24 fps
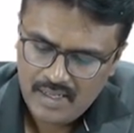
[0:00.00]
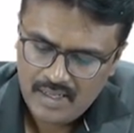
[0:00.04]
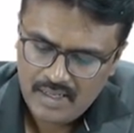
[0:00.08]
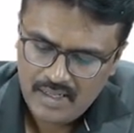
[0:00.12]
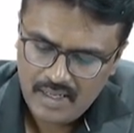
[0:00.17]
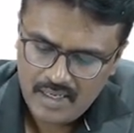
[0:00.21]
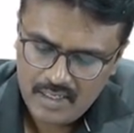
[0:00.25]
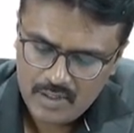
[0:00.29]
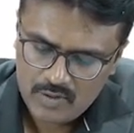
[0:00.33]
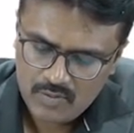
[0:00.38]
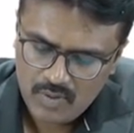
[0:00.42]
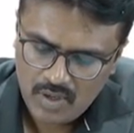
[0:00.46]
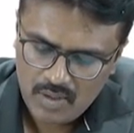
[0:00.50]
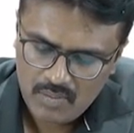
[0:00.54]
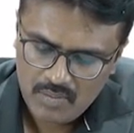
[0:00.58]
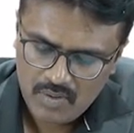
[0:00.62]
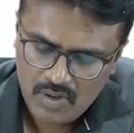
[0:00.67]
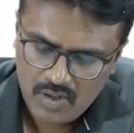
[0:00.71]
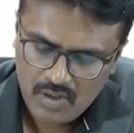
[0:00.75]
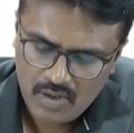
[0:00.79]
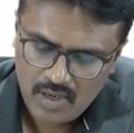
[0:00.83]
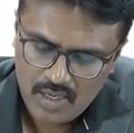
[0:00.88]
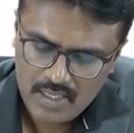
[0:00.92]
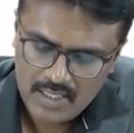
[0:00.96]
There is one
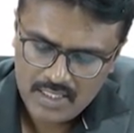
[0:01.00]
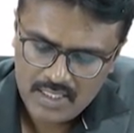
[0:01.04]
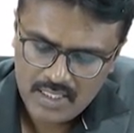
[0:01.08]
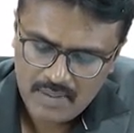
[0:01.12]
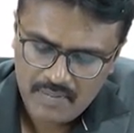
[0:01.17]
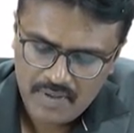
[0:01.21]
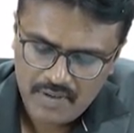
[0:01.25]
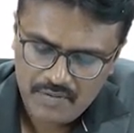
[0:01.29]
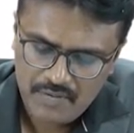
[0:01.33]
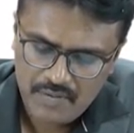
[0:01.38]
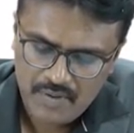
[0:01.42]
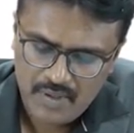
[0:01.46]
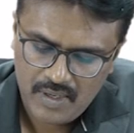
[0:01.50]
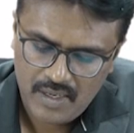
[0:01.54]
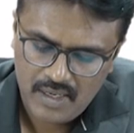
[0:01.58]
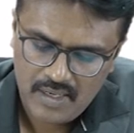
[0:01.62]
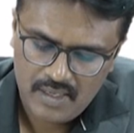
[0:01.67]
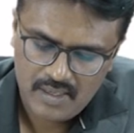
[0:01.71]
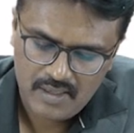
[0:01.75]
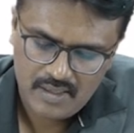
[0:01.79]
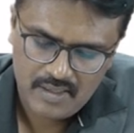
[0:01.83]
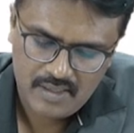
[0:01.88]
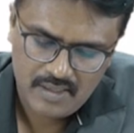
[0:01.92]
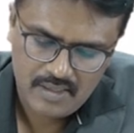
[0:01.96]
more concept if you
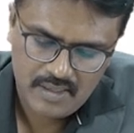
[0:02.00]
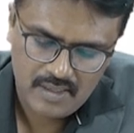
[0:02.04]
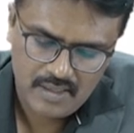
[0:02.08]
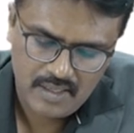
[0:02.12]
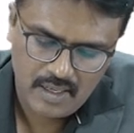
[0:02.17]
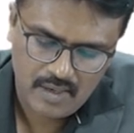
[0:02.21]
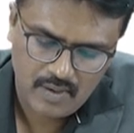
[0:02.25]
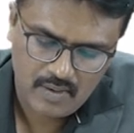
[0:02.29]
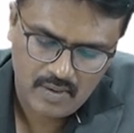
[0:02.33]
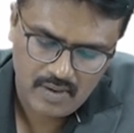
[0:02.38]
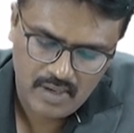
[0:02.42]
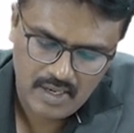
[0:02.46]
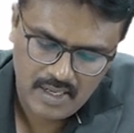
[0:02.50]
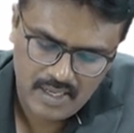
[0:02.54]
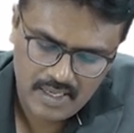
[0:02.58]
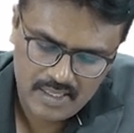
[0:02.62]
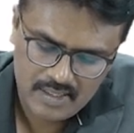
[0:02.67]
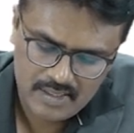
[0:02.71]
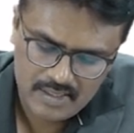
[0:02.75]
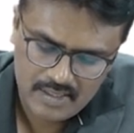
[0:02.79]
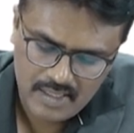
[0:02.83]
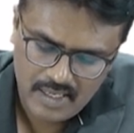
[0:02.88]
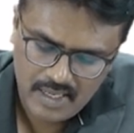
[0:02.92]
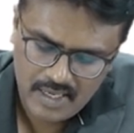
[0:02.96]
read, they are called
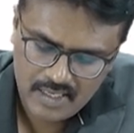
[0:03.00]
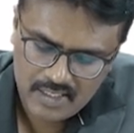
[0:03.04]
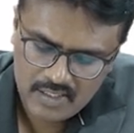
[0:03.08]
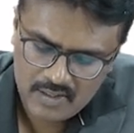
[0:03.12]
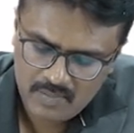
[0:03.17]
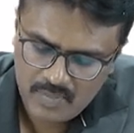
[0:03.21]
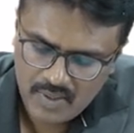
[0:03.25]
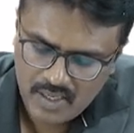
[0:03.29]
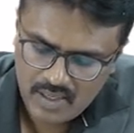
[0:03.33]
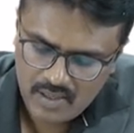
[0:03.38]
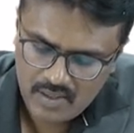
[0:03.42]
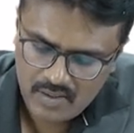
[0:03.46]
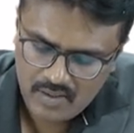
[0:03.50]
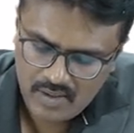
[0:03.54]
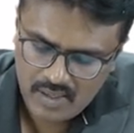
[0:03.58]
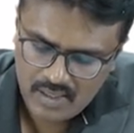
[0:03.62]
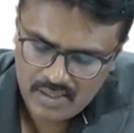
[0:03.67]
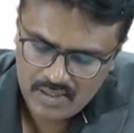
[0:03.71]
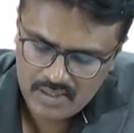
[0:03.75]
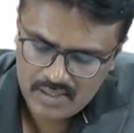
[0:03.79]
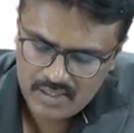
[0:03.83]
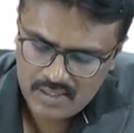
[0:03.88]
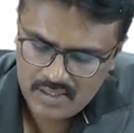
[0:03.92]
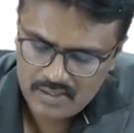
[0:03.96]
as
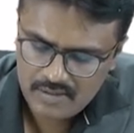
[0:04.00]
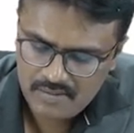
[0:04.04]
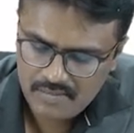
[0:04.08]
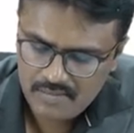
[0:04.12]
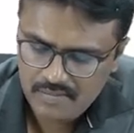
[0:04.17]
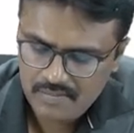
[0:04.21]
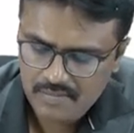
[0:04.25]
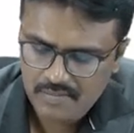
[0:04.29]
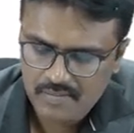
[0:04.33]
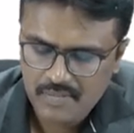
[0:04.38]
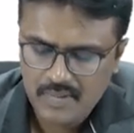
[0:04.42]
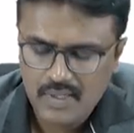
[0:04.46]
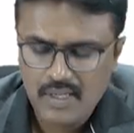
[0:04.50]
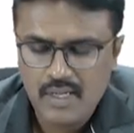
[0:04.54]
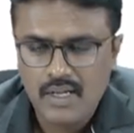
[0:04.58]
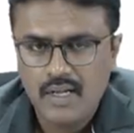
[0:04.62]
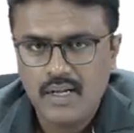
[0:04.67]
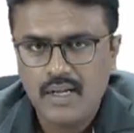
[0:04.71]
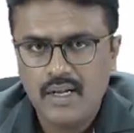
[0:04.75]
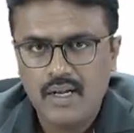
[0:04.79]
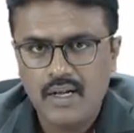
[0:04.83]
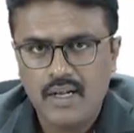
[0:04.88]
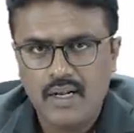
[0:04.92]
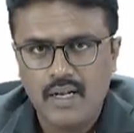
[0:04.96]
expectorants.
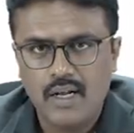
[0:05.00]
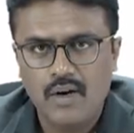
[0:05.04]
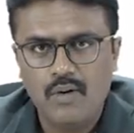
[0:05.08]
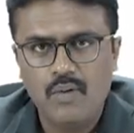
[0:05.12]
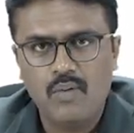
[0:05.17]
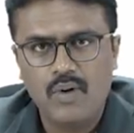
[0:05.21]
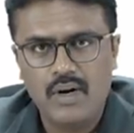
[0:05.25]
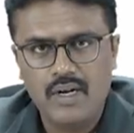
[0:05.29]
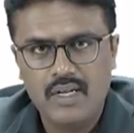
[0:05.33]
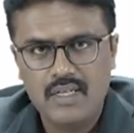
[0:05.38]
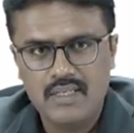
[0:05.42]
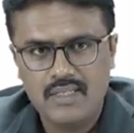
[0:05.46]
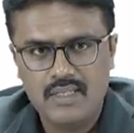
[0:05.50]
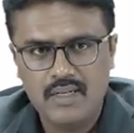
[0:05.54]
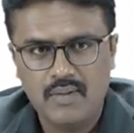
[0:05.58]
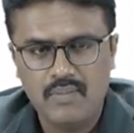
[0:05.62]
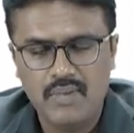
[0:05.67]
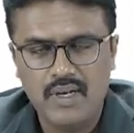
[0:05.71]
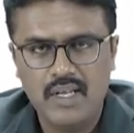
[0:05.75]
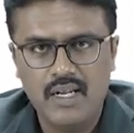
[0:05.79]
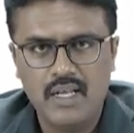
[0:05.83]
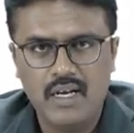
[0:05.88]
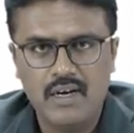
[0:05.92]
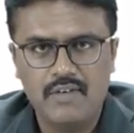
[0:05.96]
Now, what is the
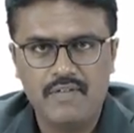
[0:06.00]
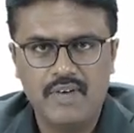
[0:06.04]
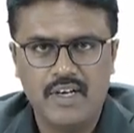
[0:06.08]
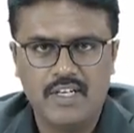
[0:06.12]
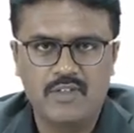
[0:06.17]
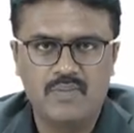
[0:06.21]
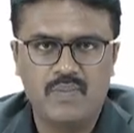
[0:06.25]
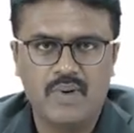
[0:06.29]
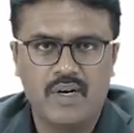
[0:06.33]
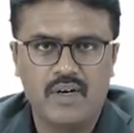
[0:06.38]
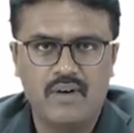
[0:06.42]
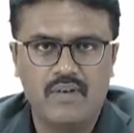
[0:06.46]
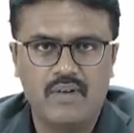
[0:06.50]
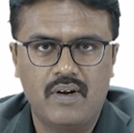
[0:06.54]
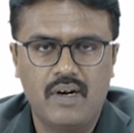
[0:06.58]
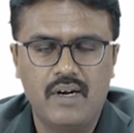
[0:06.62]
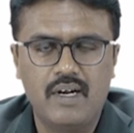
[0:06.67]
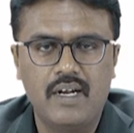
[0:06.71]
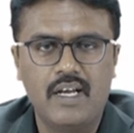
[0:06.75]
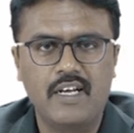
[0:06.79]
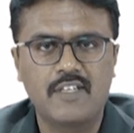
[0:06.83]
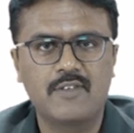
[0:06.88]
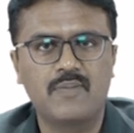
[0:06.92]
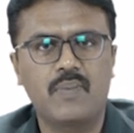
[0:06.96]
meaning of
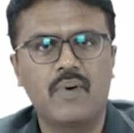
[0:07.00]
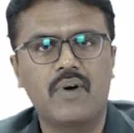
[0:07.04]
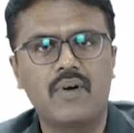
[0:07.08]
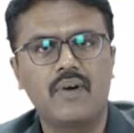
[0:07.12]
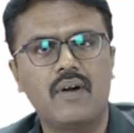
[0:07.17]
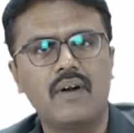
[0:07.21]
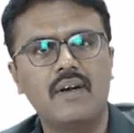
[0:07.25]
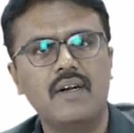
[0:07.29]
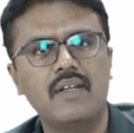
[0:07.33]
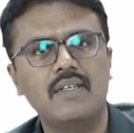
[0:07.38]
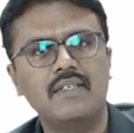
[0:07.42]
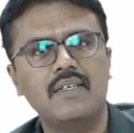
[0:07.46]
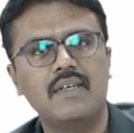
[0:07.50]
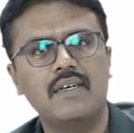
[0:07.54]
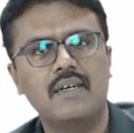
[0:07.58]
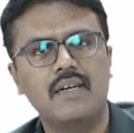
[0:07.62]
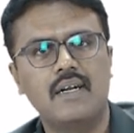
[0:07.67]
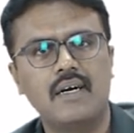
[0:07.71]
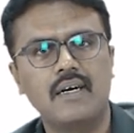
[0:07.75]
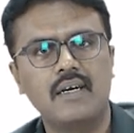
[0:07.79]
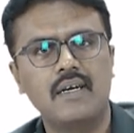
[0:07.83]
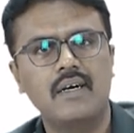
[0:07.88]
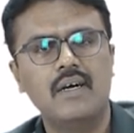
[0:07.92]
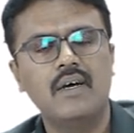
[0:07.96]
expectorant? Expectorant is a
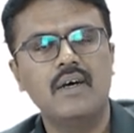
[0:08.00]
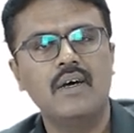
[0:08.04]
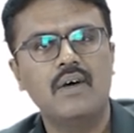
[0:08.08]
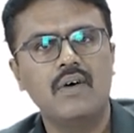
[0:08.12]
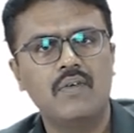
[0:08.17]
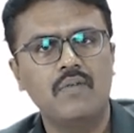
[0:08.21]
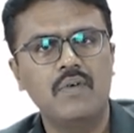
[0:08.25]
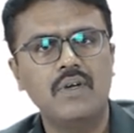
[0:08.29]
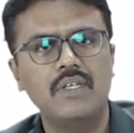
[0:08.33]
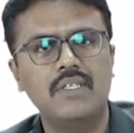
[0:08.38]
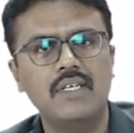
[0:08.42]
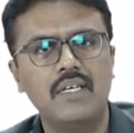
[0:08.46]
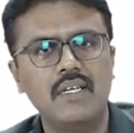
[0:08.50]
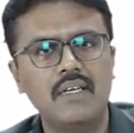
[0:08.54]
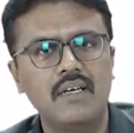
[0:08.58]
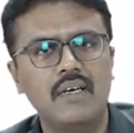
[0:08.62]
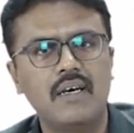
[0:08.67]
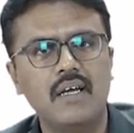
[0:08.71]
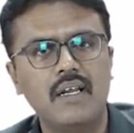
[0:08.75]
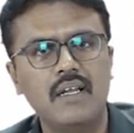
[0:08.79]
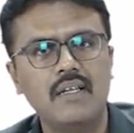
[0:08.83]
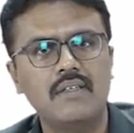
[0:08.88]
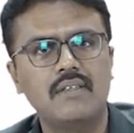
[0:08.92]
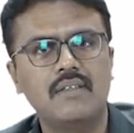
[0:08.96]
drug which
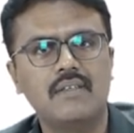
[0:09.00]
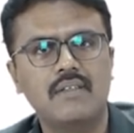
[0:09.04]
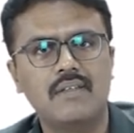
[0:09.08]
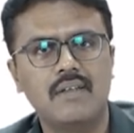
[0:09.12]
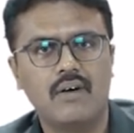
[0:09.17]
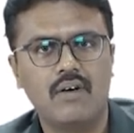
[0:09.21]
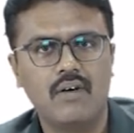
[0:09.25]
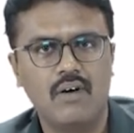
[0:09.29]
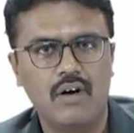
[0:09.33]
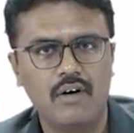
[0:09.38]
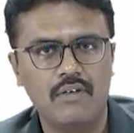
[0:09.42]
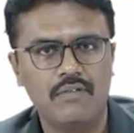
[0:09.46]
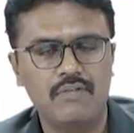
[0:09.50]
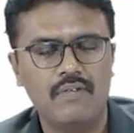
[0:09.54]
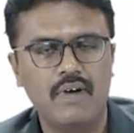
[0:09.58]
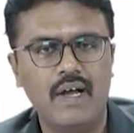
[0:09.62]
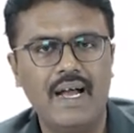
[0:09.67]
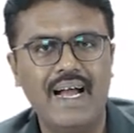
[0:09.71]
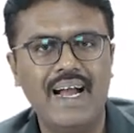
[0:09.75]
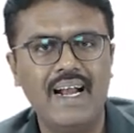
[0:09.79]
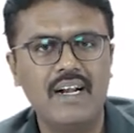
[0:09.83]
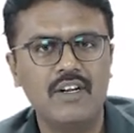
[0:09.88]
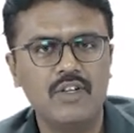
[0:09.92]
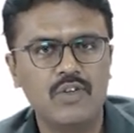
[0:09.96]
increases the cough
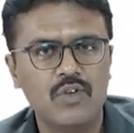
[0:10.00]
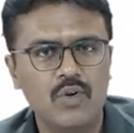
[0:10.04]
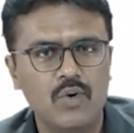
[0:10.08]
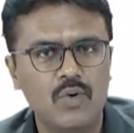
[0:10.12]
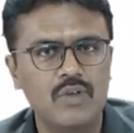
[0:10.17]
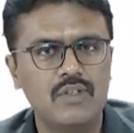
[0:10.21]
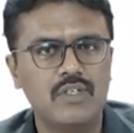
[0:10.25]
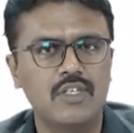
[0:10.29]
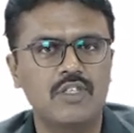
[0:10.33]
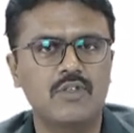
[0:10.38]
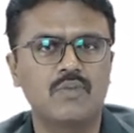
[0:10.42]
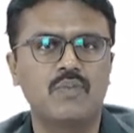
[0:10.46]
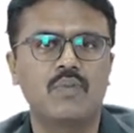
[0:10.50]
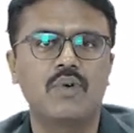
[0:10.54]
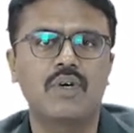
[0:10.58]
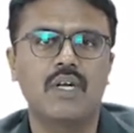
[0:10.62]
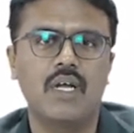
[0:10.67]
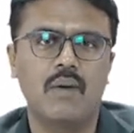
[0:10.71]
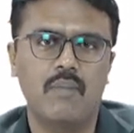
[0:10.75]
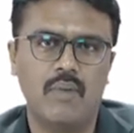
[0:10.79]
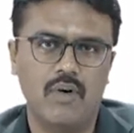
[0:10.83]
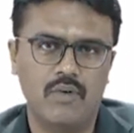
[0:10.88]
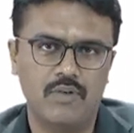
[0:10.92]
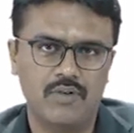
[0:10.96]
and throws the
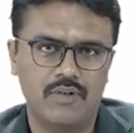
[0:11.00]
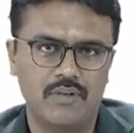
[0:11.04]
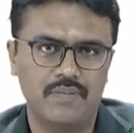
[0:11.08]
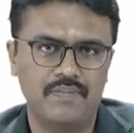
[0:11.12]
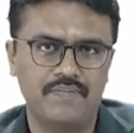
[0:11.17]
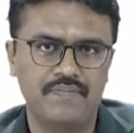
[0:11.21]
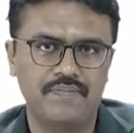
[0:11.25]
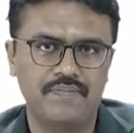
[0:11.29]
sputum out.